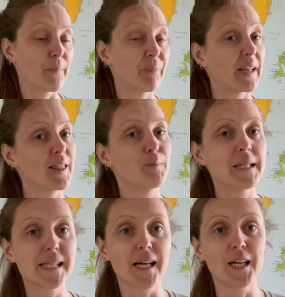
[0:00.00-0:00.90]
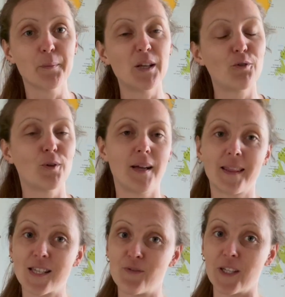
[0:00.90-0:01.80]
In the meantime, if you like
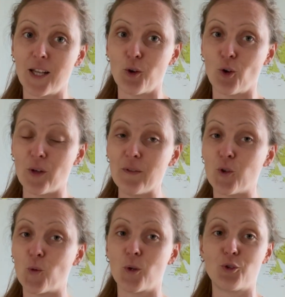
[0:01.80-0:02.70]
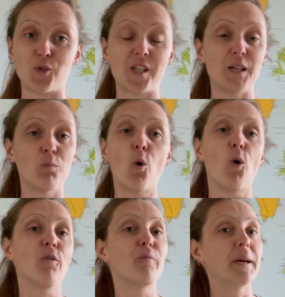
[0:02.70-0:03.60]
this video, if you want to see more
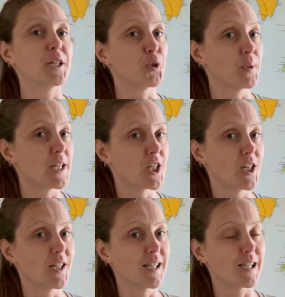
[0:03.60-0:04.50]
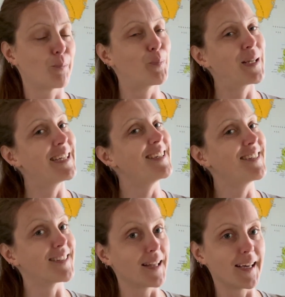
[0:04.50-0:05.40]
of my creations, please
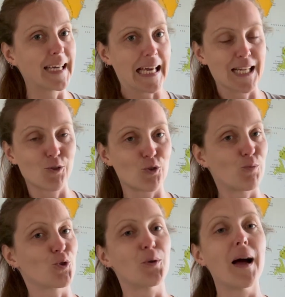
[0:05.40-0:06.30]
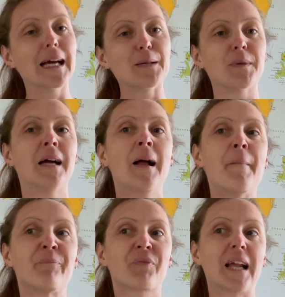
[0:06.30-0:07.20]
like and subscribe.
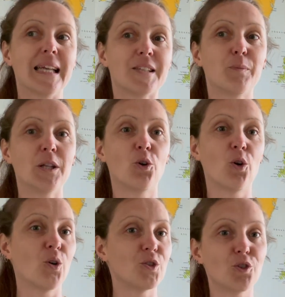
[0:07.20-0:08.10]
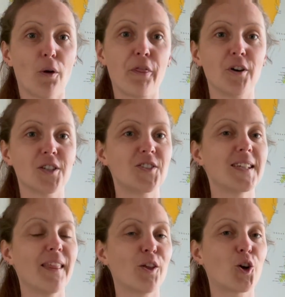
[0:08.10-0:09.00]
Let me know your thoughts
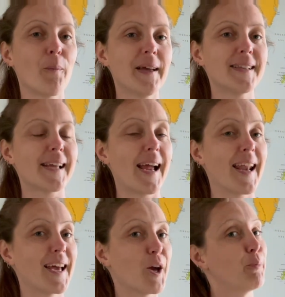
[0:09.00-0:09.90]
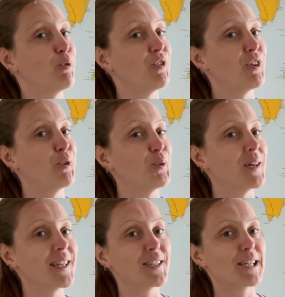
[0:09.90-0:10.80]
in the comments, and I hope to see you
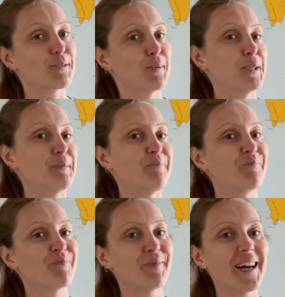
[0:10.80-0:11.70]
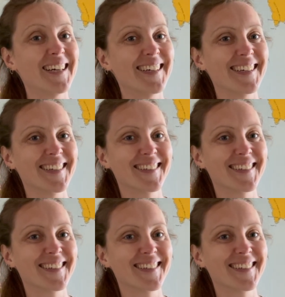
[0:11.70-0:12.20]
in the next one. Bye!